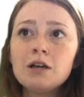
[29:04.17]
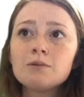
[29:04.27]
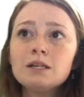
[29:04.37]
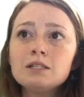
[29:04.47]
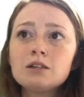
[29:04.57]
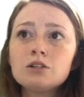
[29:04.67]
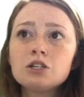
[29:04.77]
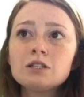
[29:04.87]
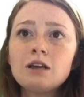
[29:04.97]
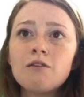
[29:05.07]

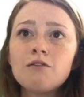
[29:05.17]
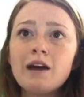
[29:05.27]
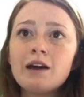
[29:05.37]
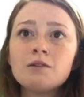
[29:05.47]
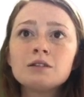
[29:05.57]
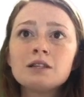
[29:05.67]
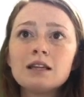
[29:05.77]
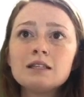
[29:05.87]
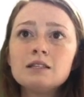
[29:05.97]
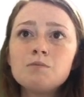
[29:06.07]
Researchers have found
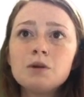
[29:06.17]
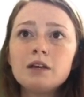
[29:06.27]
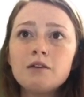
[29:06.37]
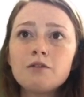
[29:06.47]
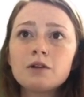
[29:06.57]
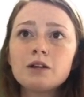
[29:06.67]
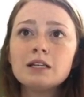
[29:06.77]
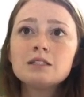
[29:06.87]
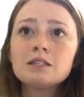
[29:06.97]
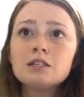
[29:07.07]
that this belief
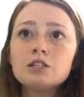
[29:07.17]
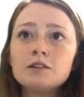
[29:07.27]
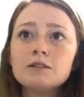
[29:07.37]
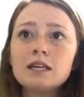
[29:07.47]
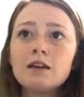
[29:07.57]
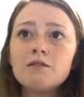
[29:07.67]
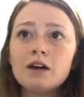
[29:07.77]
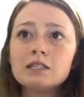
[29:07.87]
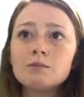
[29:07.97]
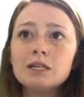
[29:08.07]
relates to choosing
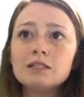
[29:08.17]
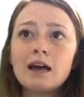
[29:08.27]
investments,